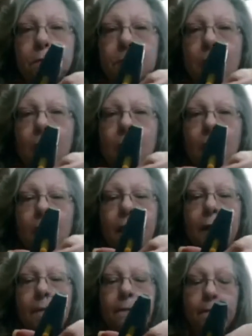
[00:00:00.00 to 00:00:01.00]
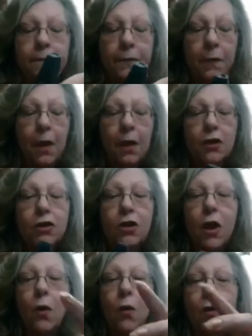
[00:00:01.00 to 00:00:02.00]
All right?
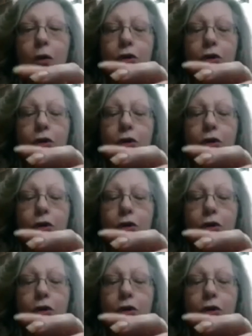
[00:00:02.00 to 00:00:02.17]
So,